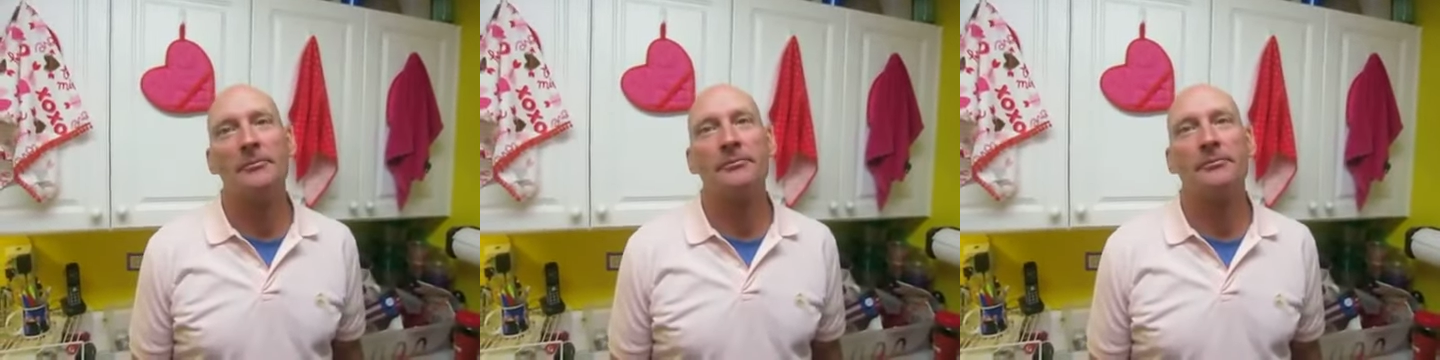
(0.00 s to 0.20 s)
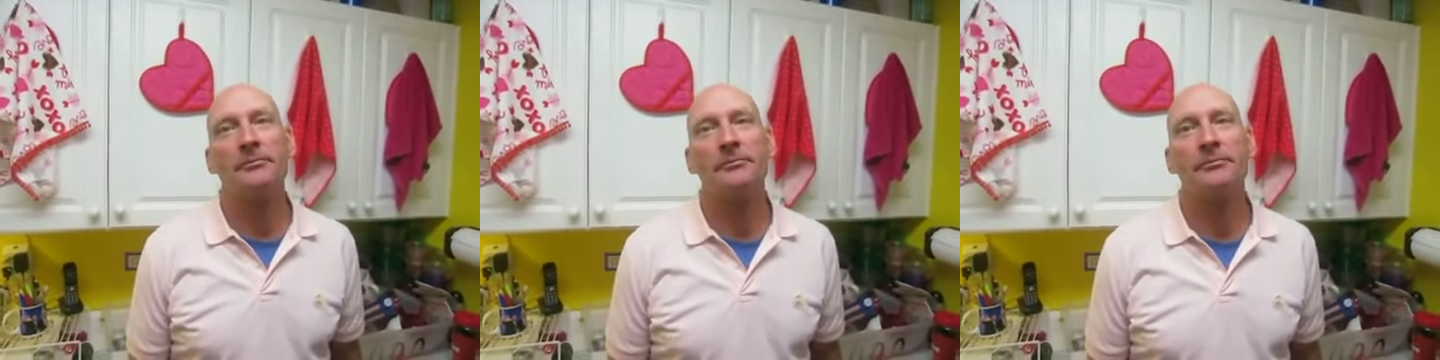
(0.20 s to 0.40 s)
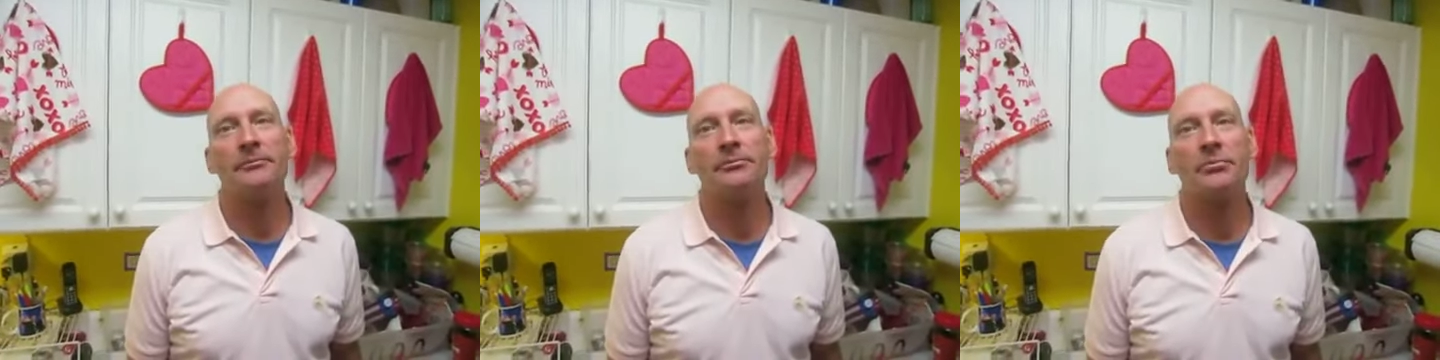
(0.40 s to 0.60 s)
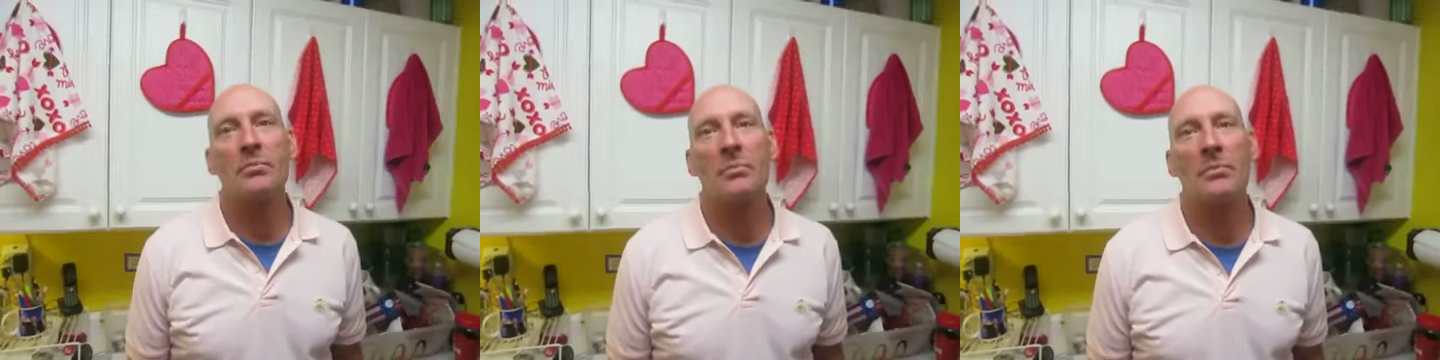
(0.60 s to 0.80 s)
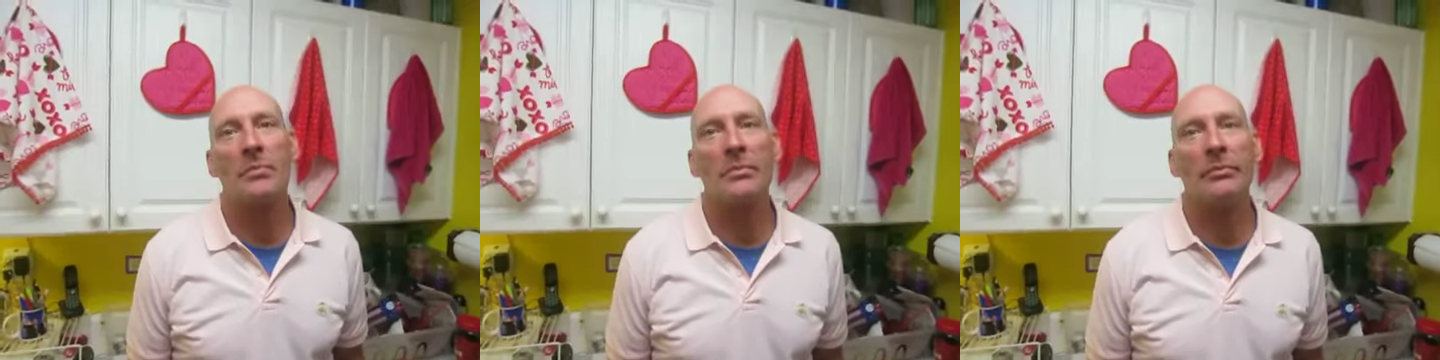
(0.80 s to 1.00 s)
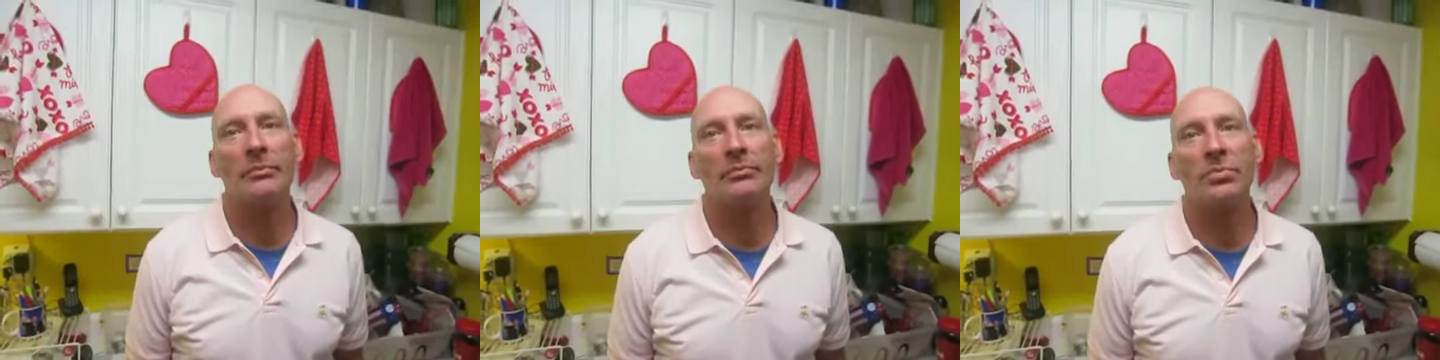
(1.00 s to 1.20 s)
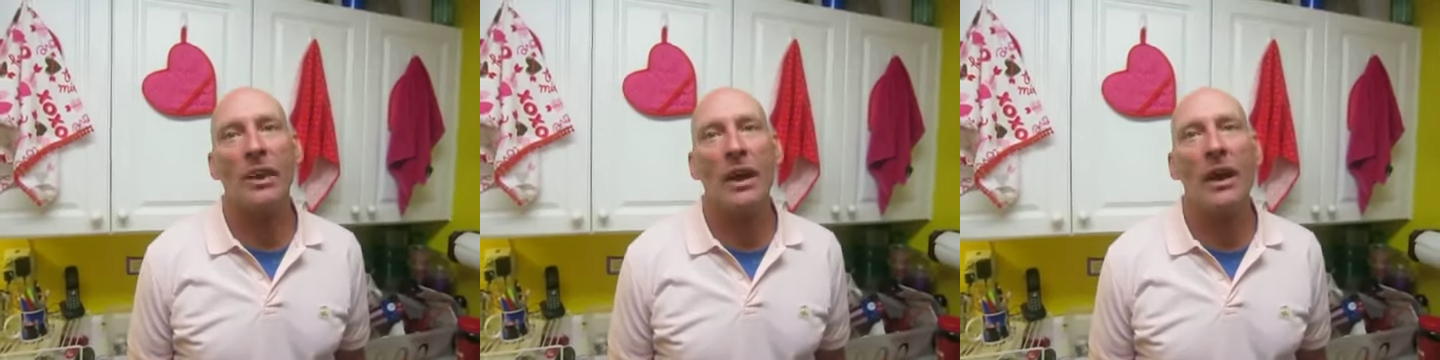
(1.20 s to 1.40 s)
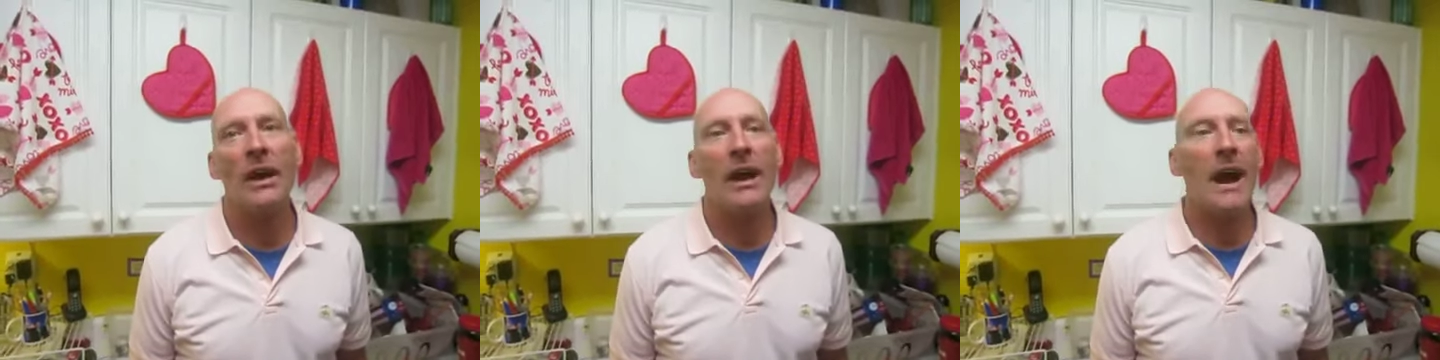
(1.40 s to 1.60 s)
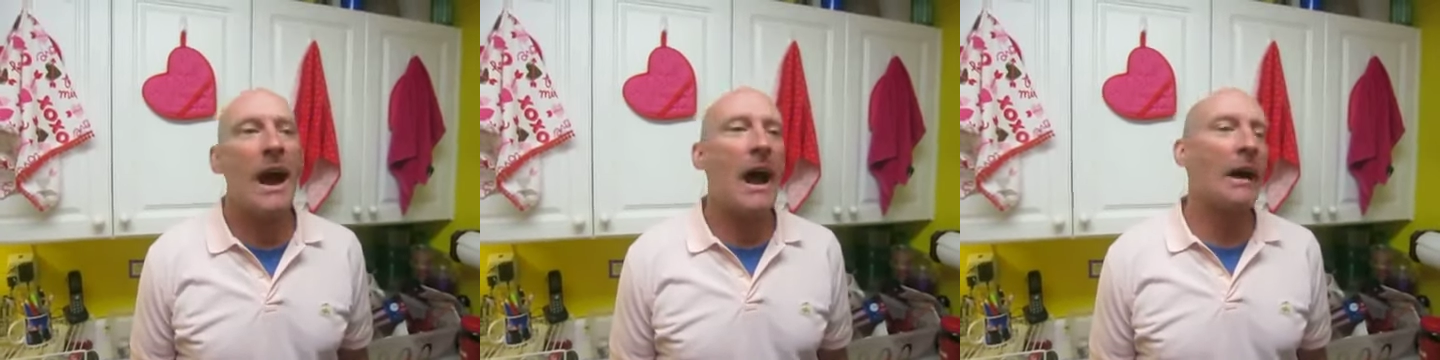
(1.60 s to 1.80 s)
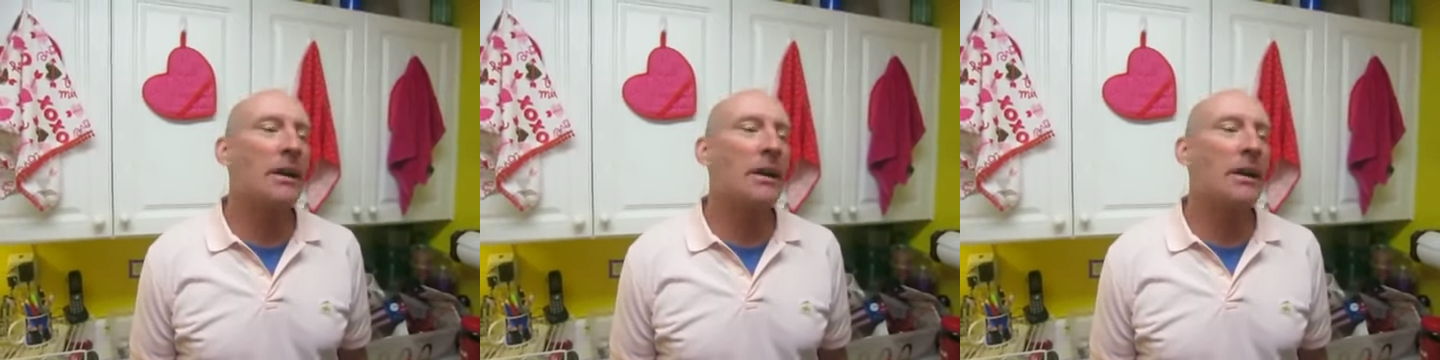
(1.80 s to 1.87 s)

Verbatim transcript: you you you made